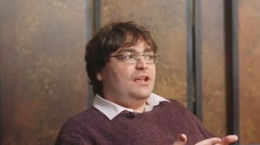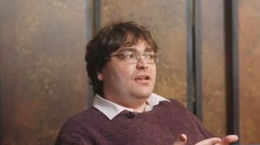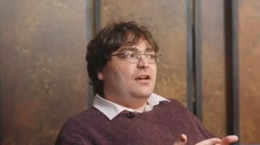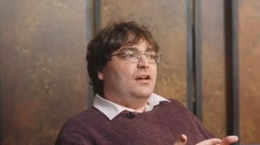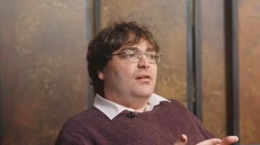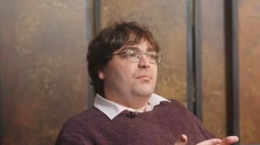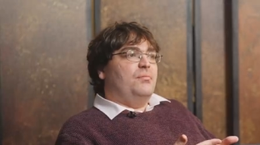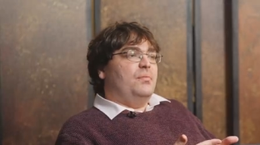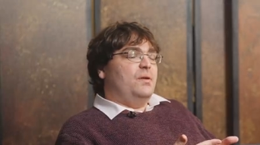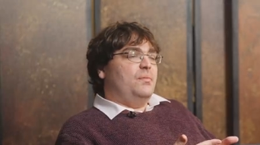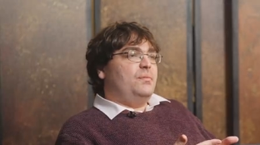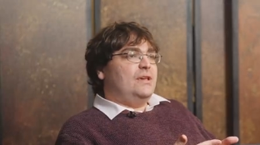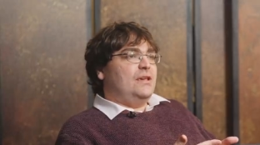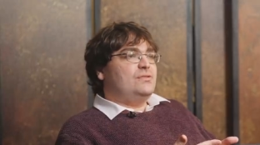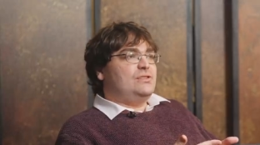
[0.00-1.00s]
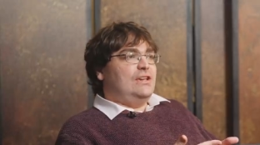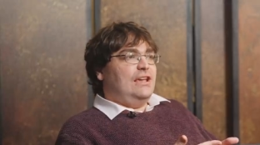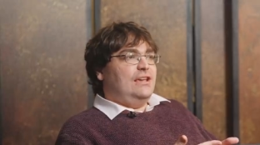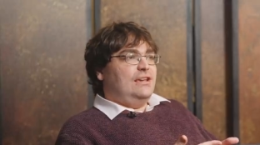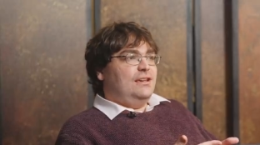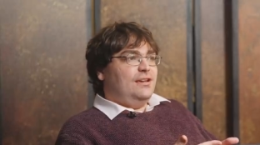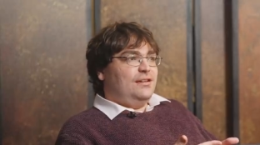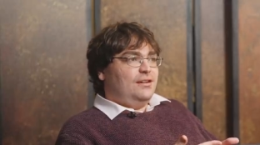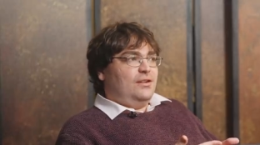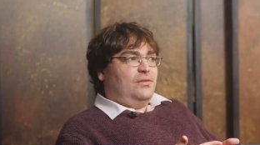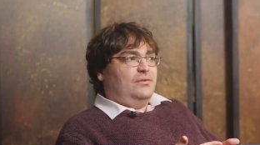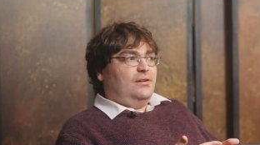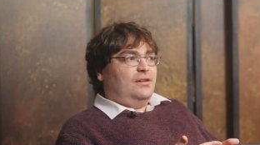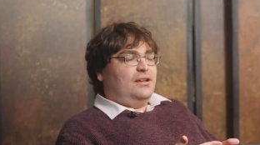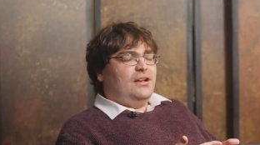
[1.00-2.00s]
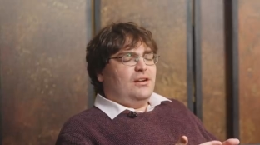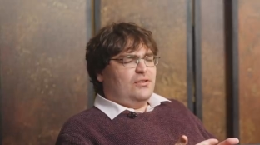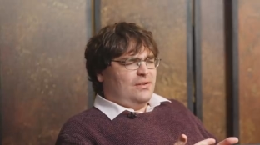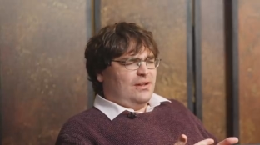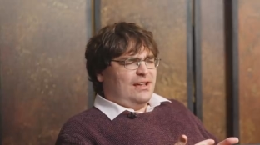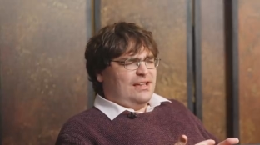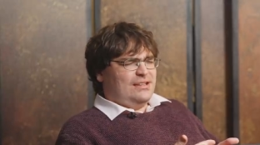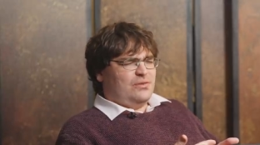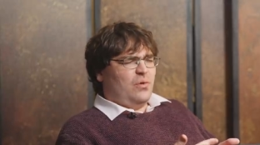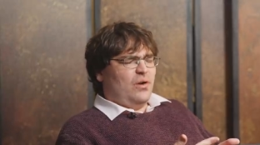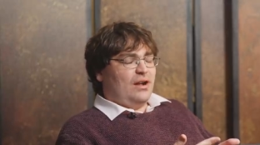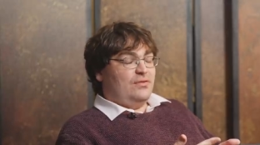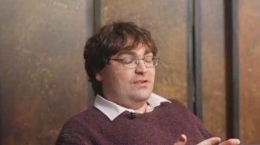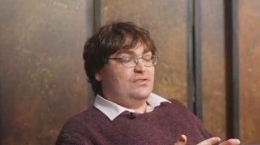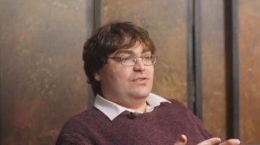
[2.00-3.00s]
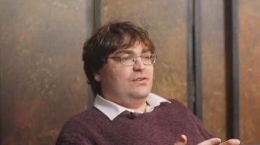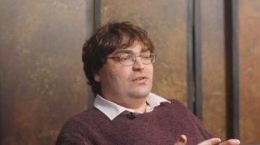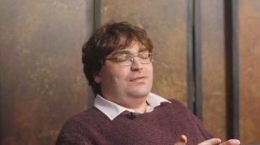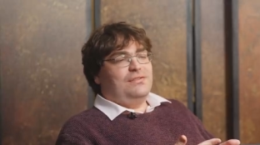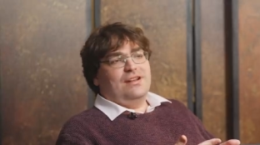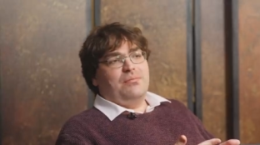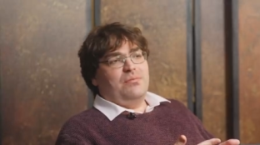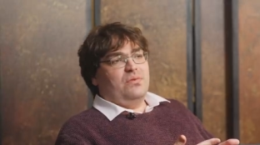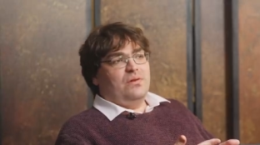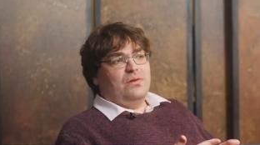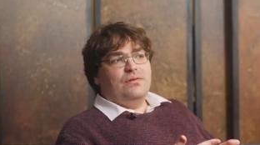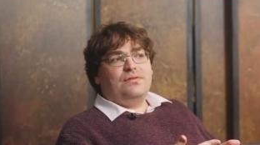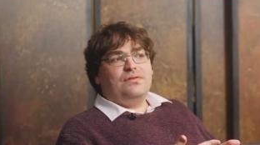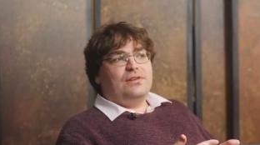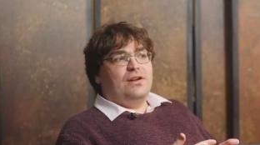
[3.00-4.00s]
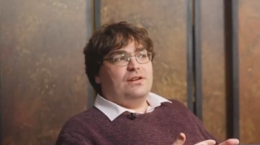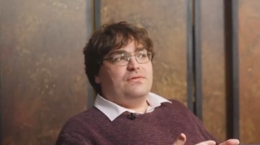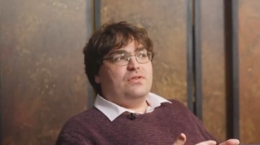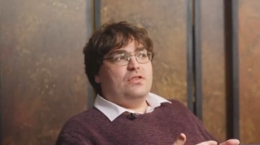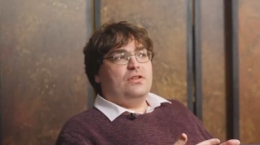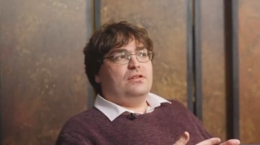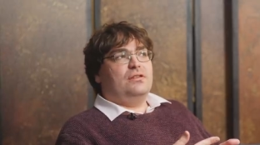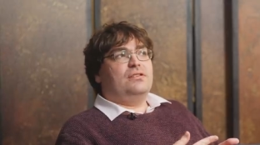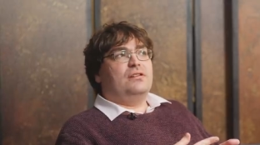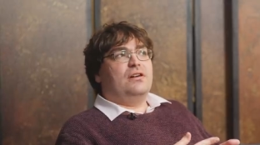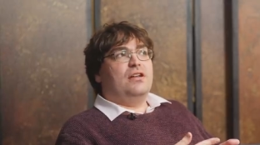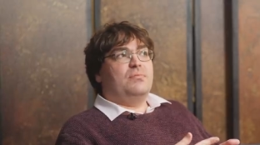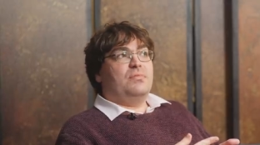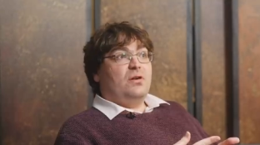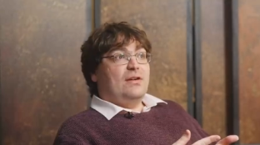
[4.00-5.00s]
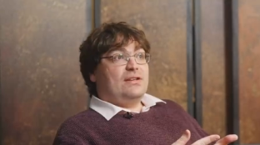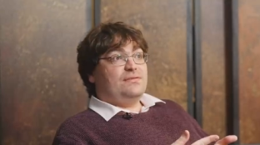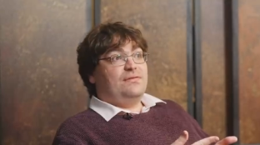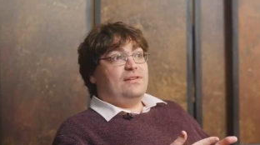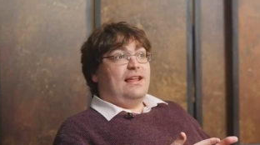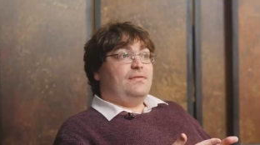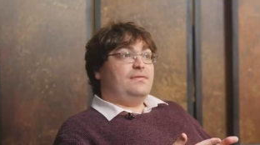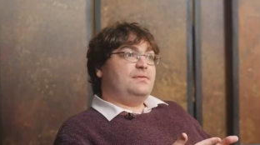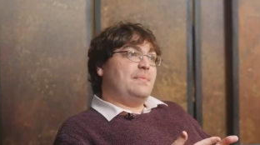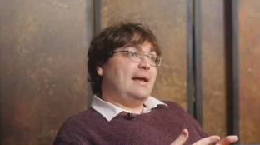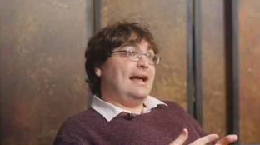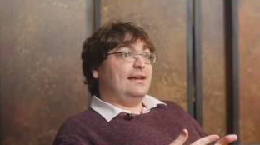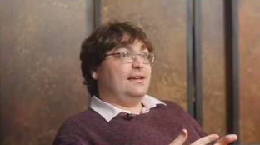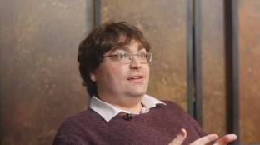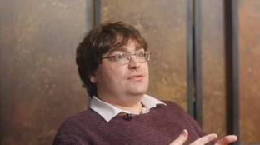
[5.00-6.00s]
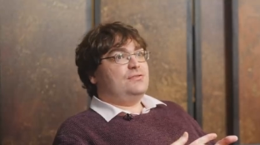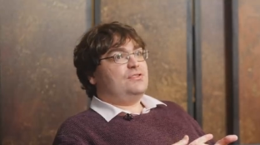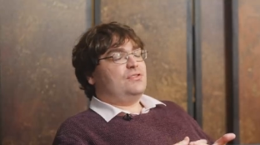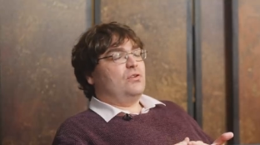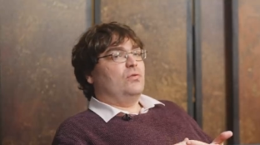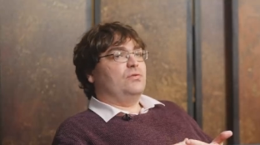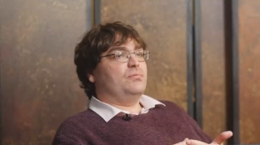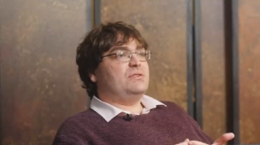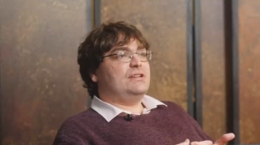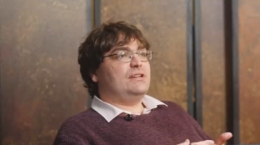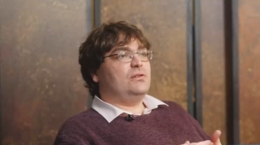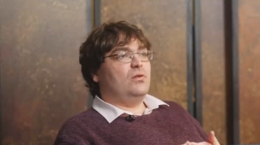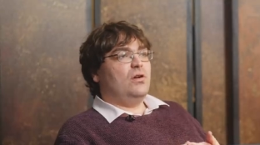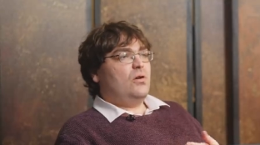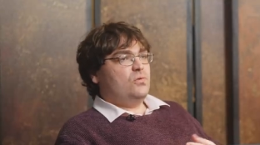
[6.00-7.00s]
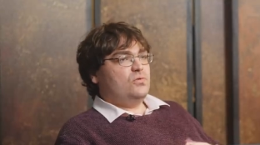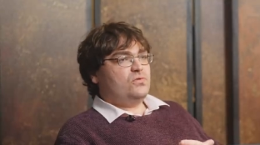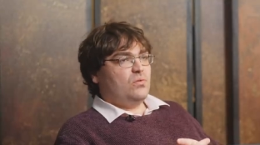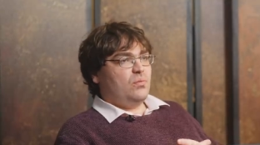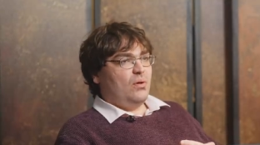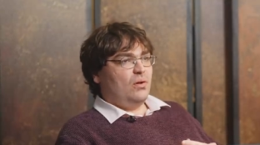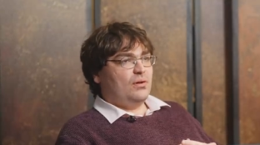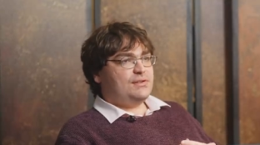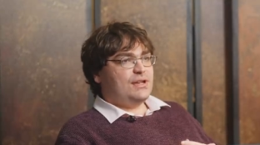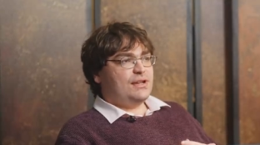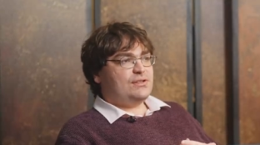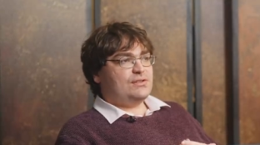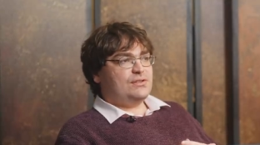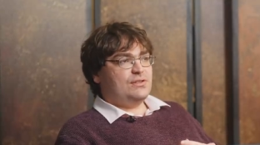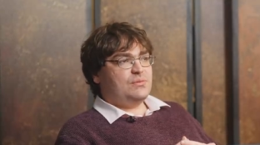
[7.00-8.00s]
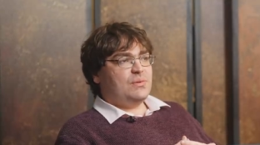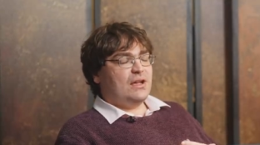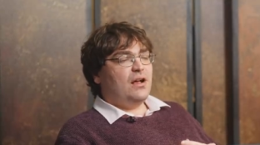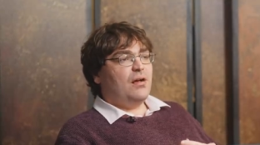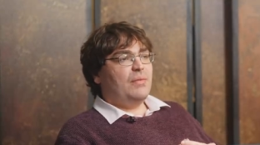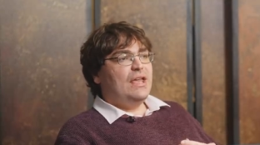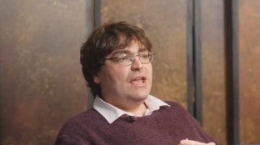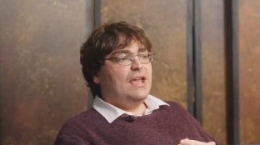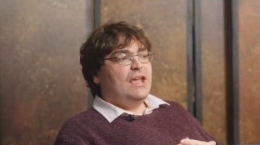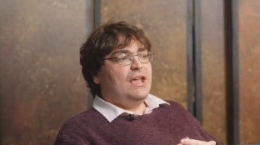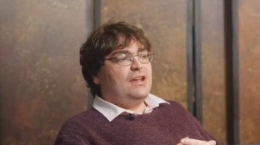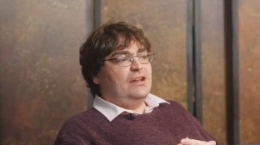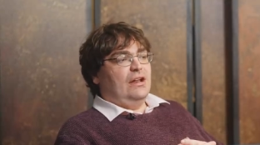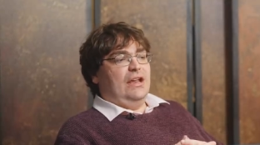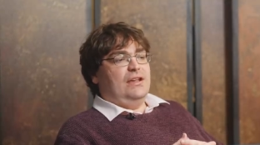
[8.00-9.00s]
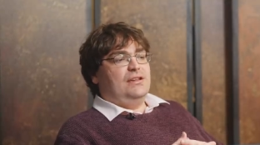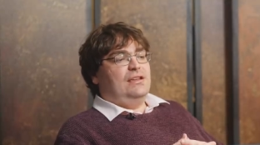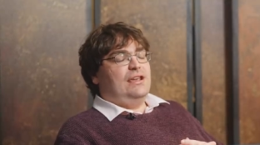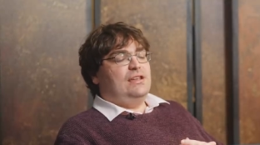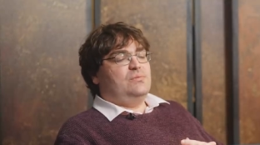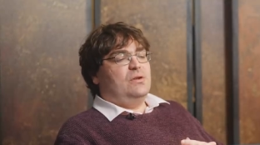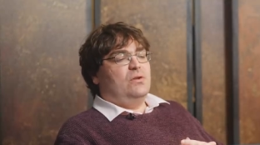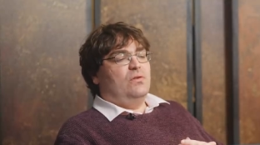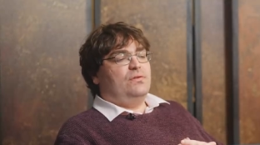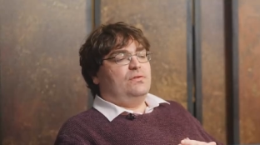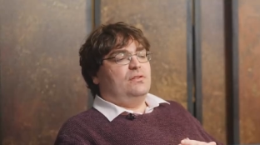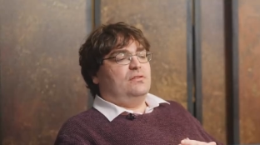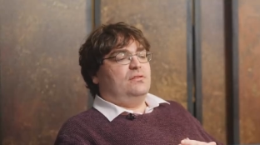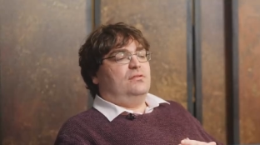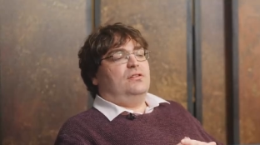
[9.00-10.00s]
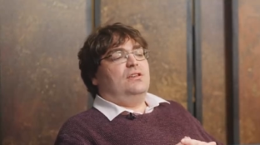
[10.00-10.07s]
But because he, is quite critical of a number of the kind of progressive left package, particularly on cultural politics as it's become, he's been often